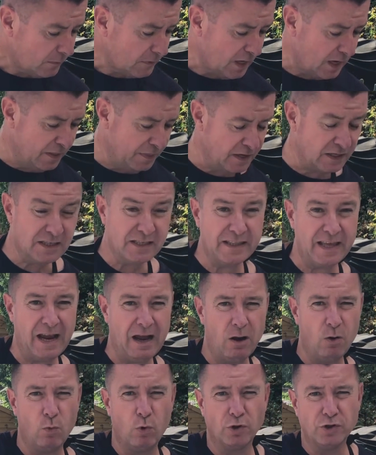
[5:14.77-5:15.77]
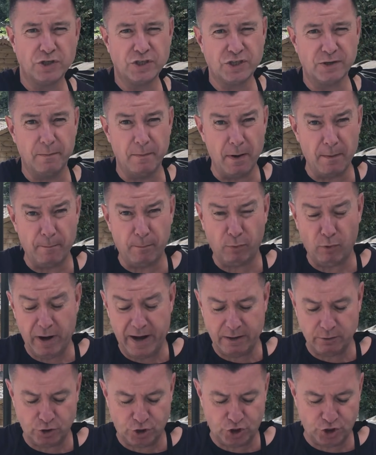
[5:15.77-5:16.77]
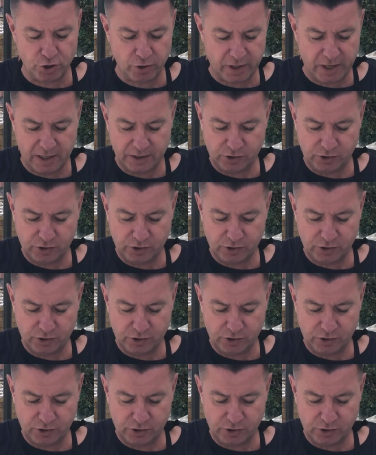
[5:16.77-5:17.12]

And then to that, I want some brown sugar.